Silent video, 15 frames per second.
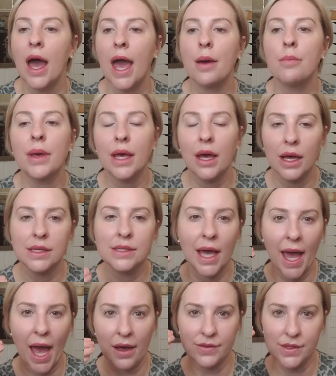And because I
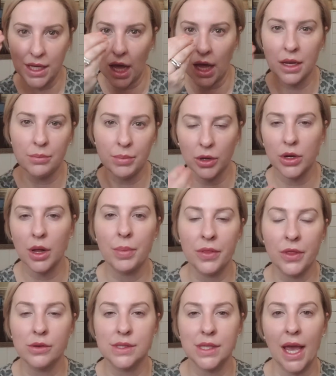have to kind of build up in
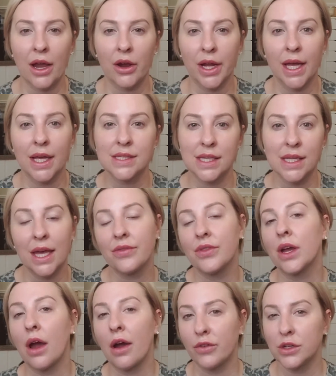those areas to get the
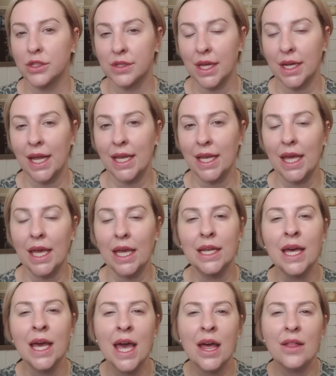coverage that I
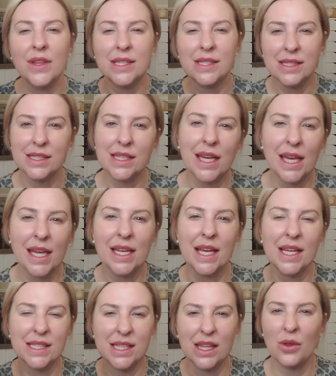need, the
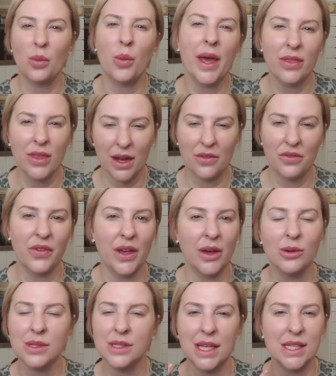stickiness and the way that it
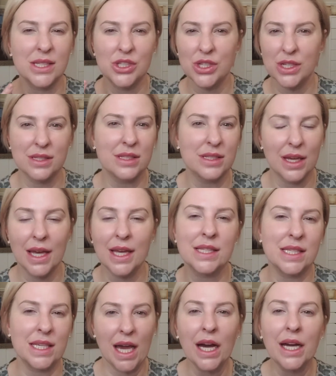feels is just,
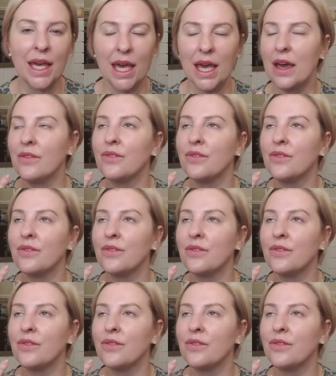it's yucky.